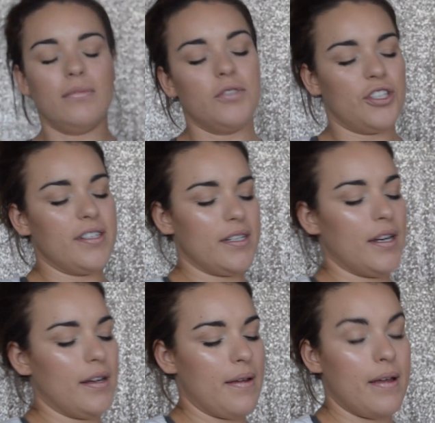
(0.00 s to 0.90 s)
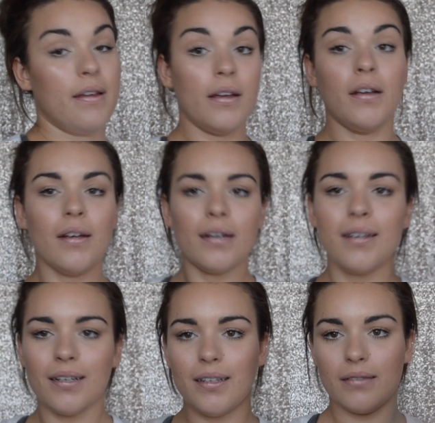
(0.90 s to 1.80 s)
just to
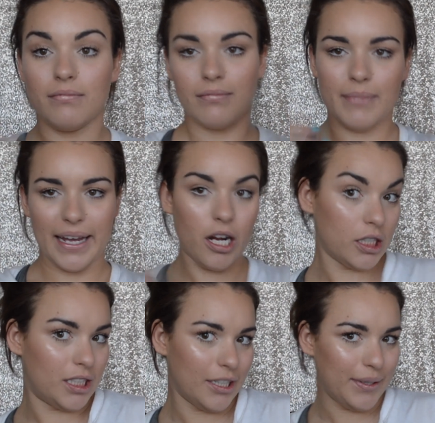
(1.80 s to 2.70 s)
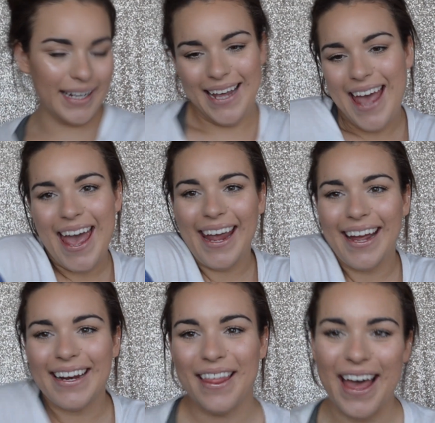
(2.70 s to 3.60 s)
make it all dewy,
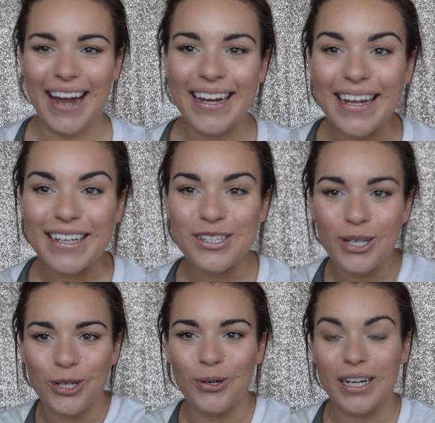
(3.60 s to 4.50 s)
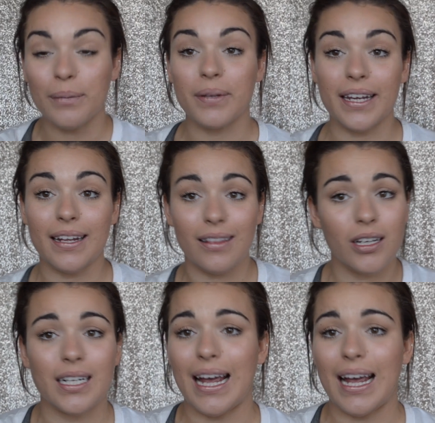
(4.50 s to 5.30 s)
and that is your completed look.